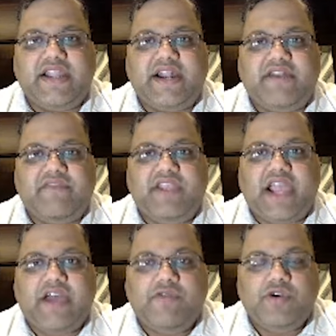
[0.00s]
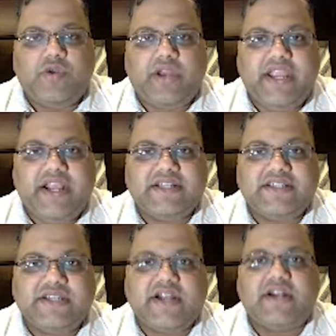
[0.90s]
that we have to
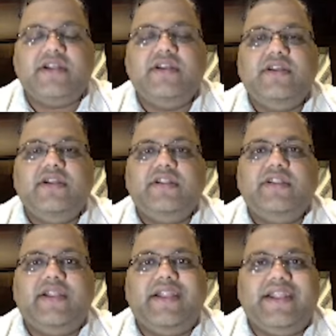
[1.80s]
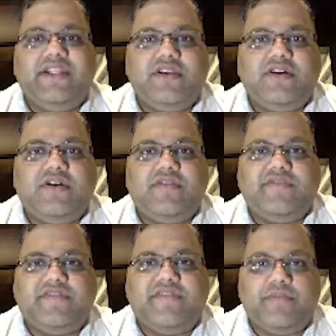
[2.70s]
reconstruct the length of
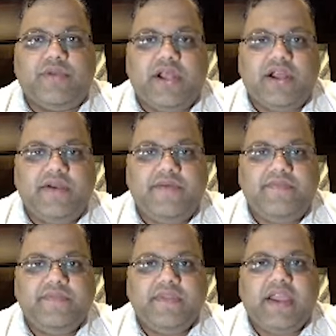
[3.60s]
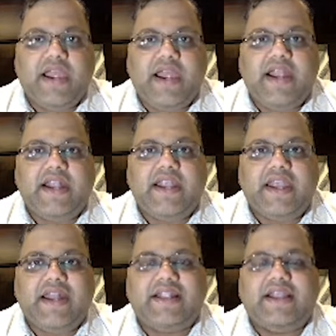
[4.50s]
the fibula and
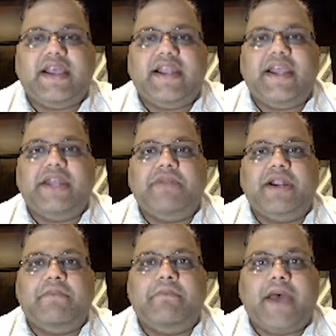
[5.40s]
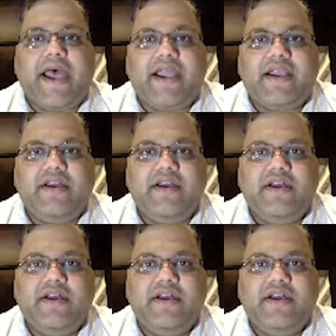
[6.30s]
get the alignment back